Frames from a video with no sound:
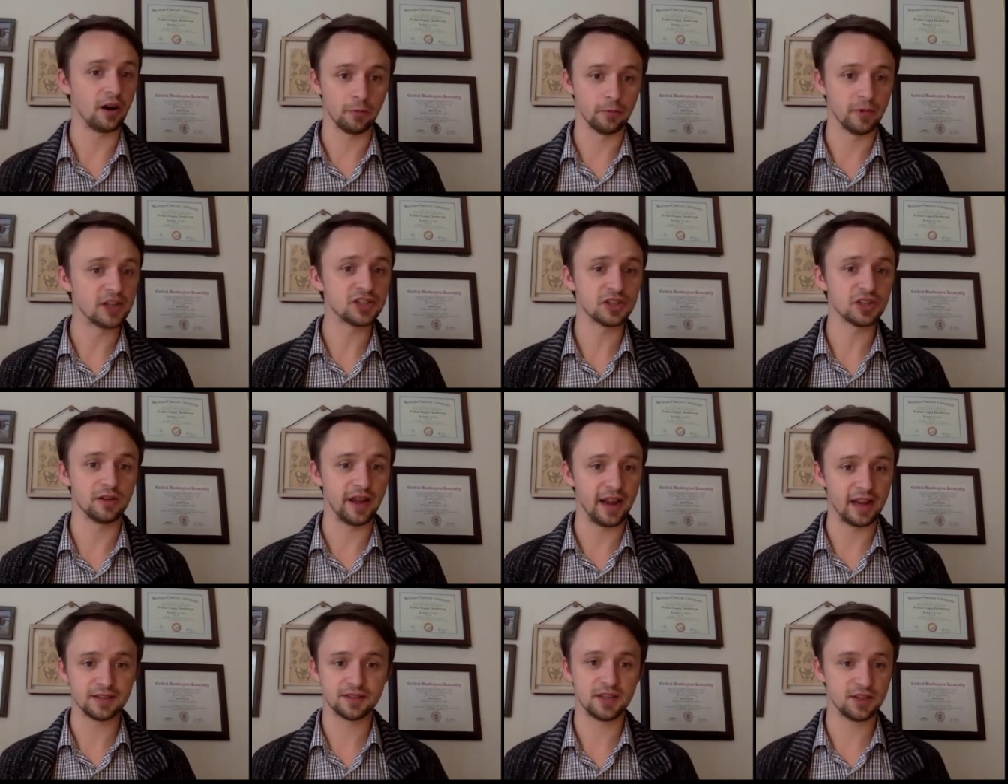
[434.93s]
original
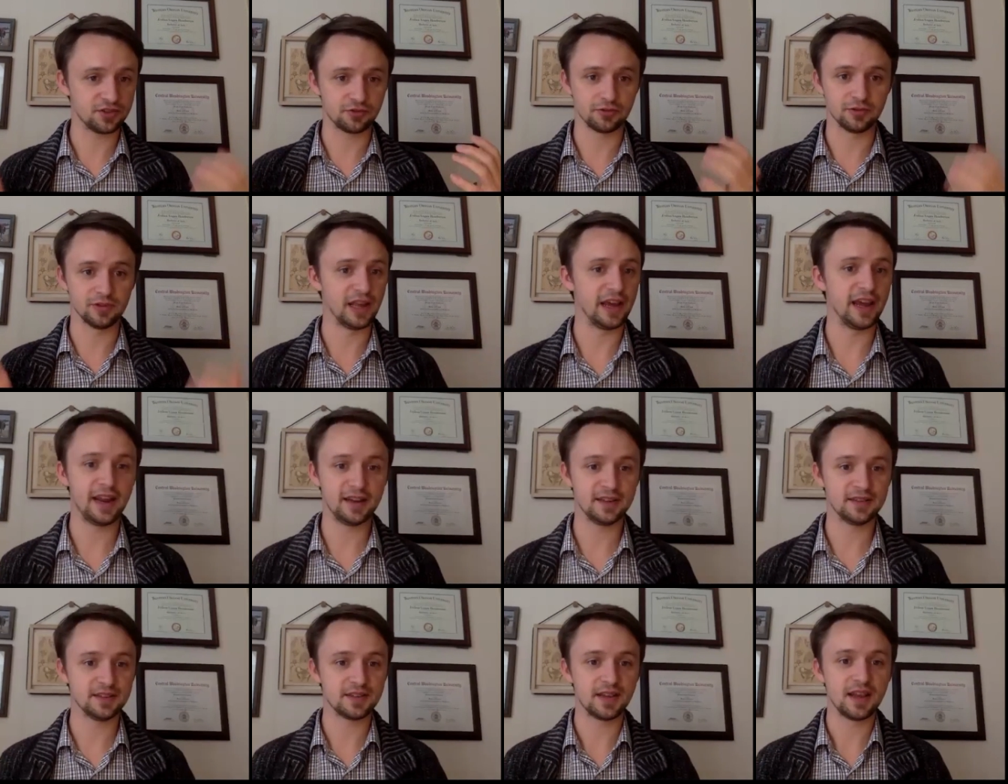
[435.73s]
ancestral
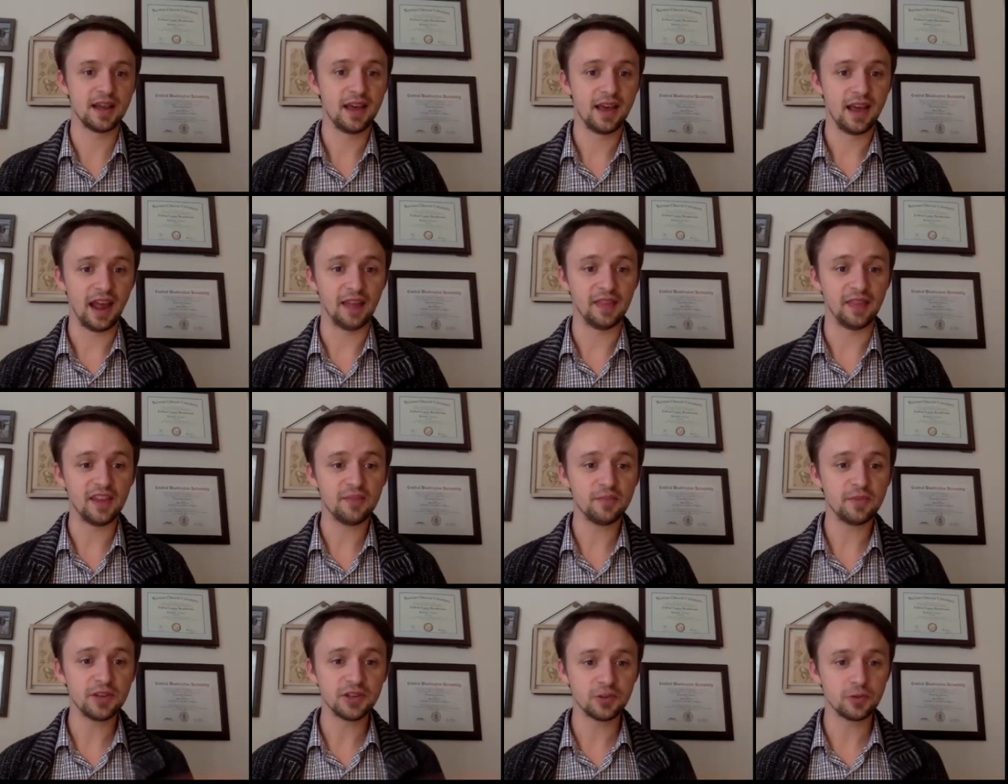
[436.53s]
lands, and
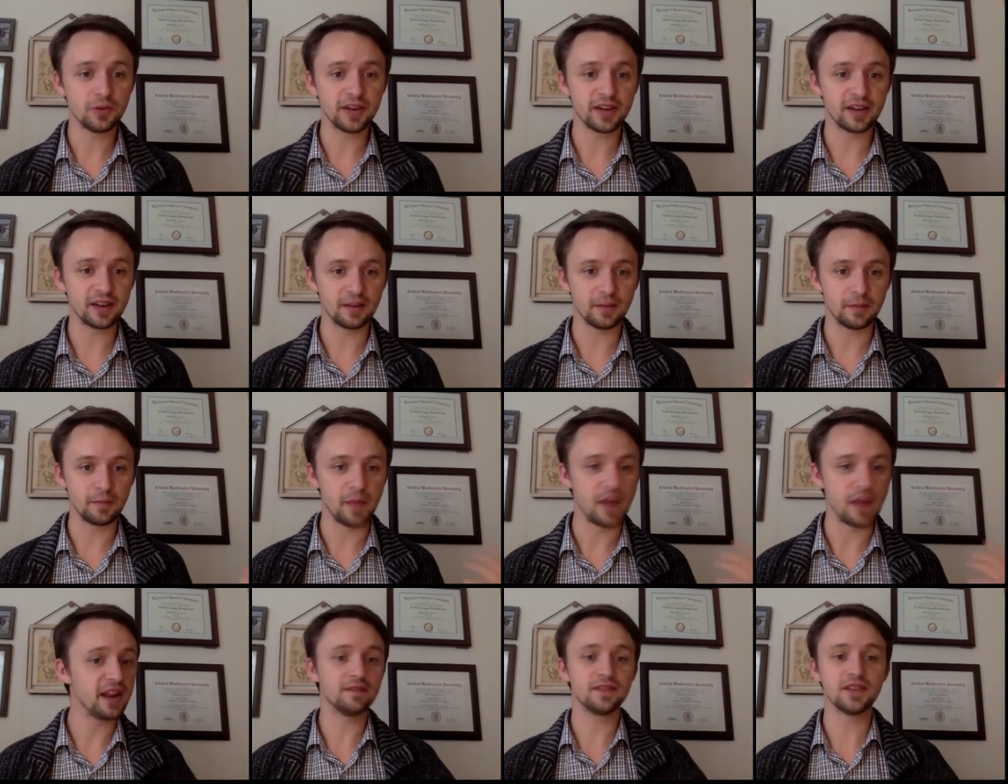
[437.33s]
they've been doing
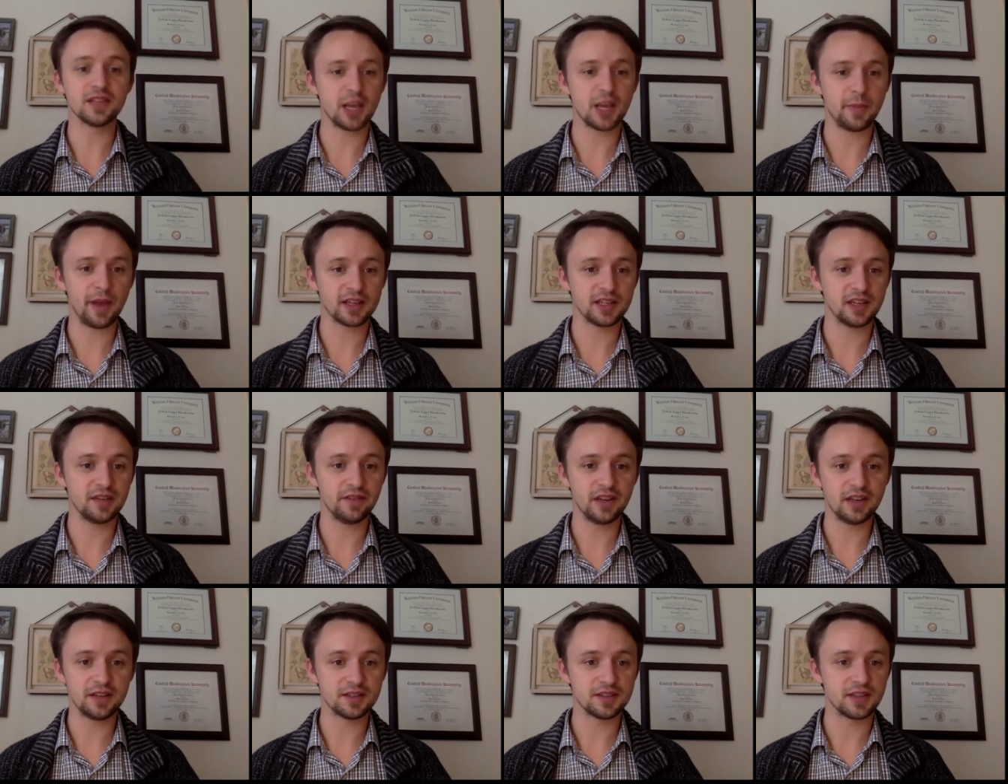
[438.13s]
many of the same
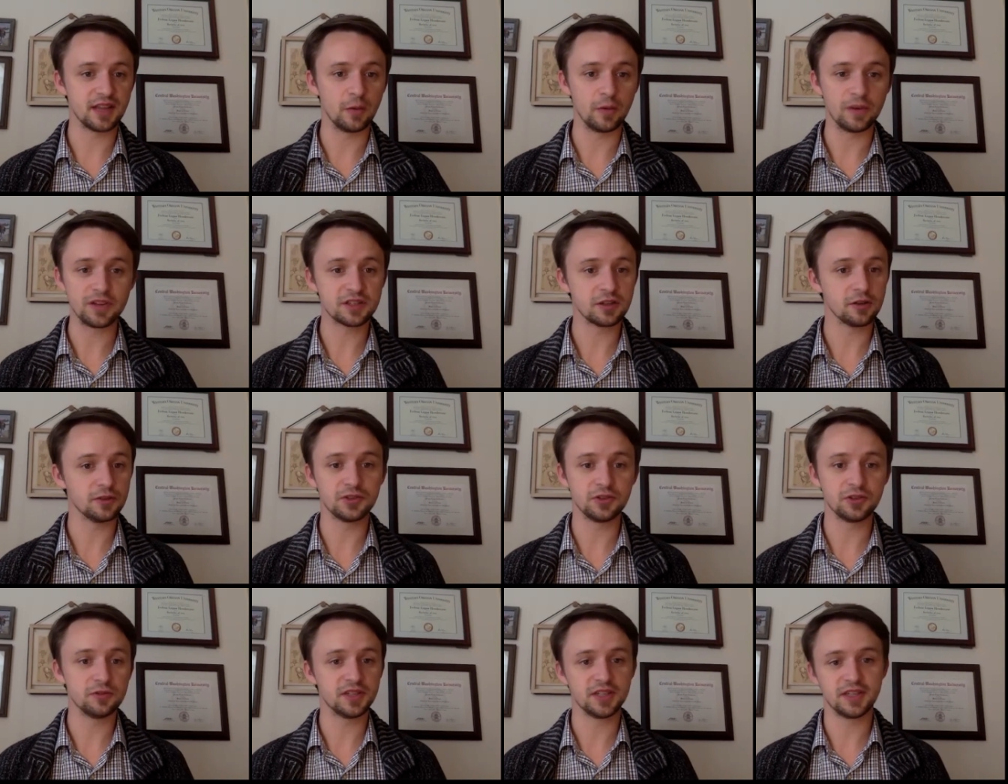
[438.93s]
activities that we still
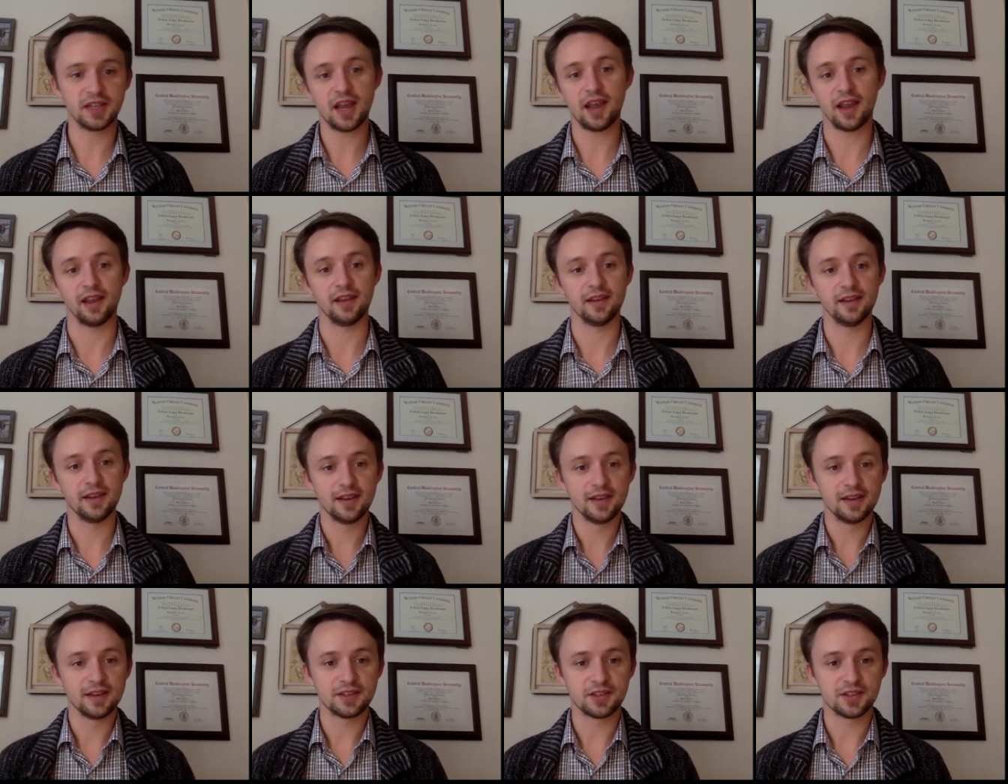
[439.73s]
do today.
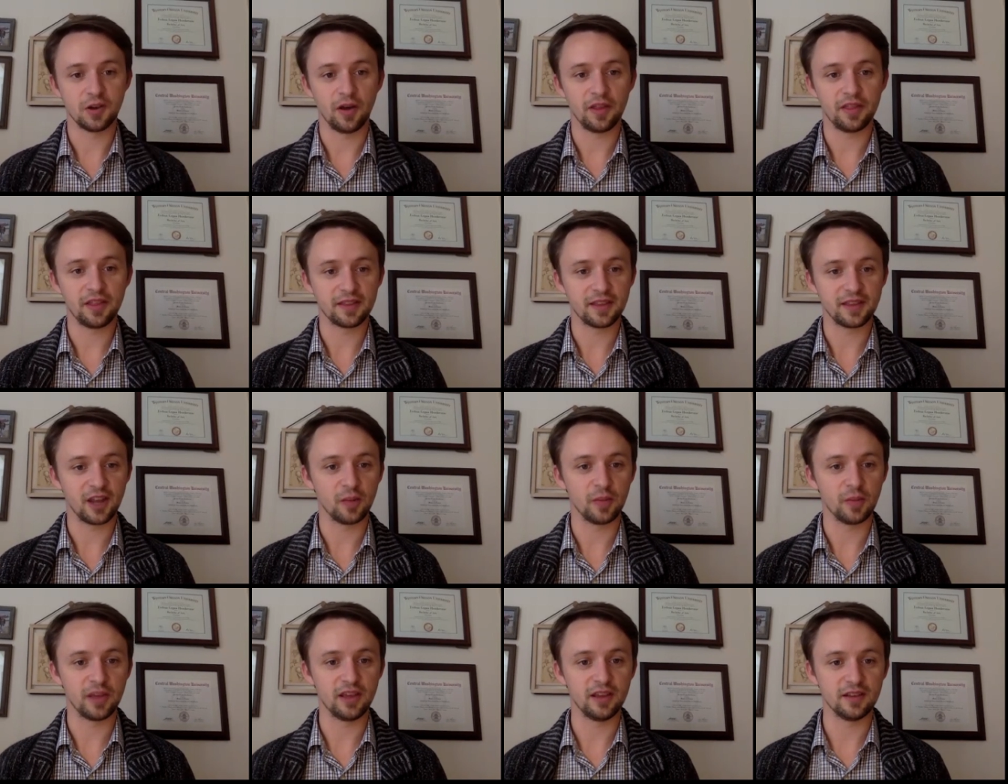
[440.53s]
So I think that'll
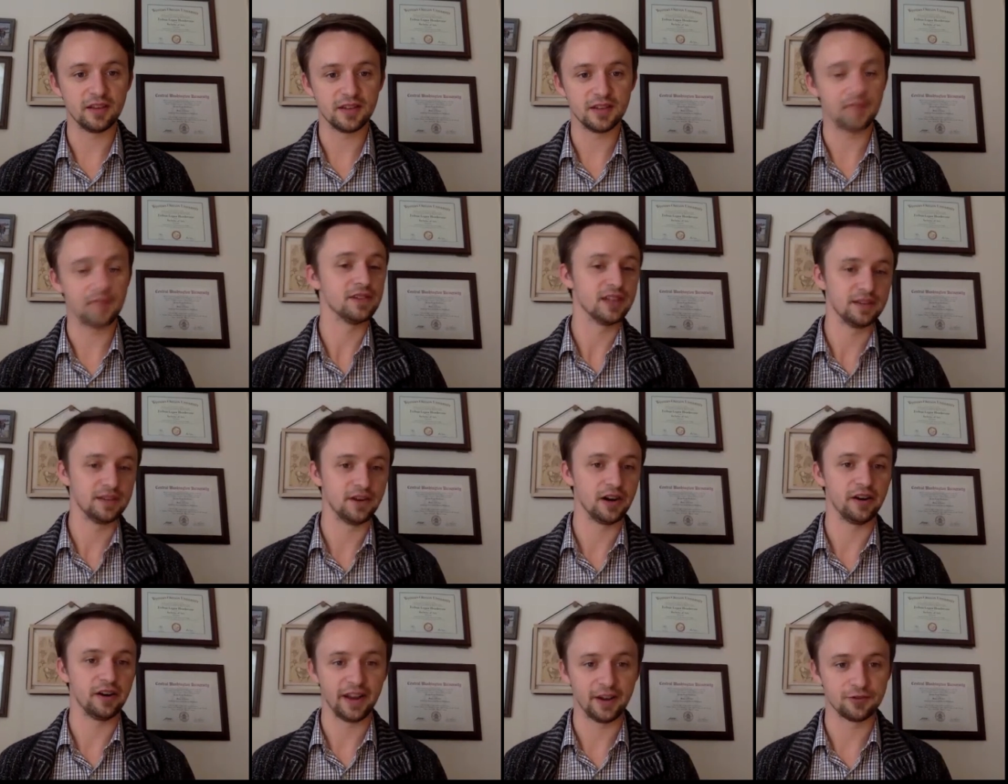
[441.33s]
be definitely
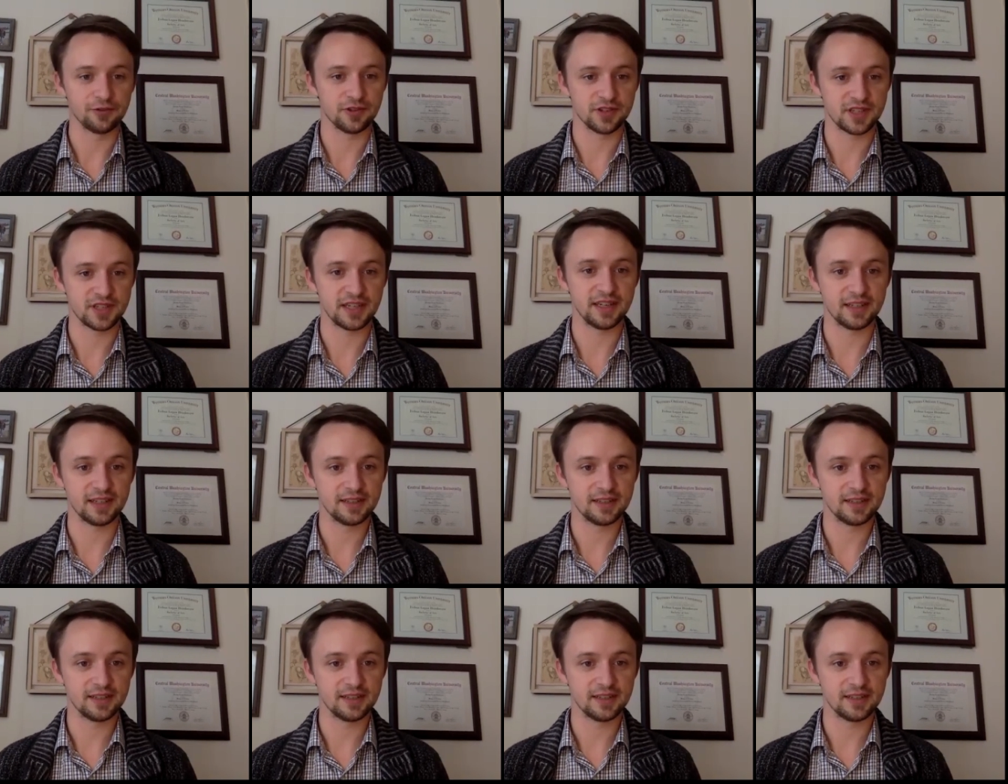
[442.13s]
very interesting.